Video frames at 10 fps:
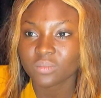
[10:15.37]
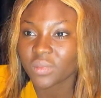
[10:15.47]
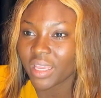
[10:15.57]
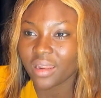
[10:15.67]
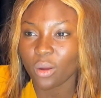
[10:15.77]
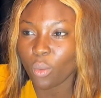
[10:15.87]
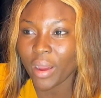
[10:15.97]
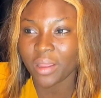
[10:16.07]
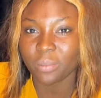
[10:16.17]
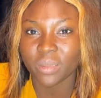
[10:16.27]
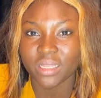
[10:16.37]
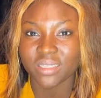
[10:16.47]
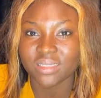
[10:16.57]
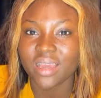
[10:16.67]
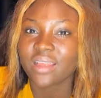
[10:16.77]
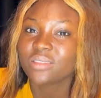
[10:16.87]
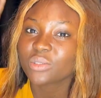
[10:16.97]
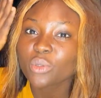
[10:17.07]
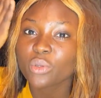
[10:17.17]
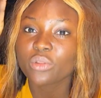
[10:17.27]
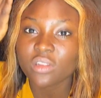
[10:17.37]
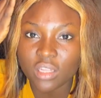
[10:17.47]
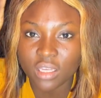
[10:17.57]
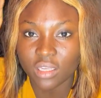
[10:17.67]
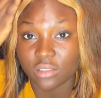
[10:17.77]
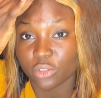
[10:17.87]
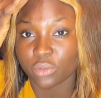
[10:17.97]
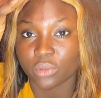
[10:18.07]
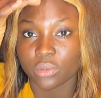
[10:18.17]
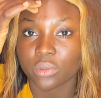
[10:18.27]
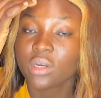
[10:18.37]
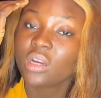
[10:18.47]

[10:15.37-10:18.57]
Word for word: get a quiet place and so you think it through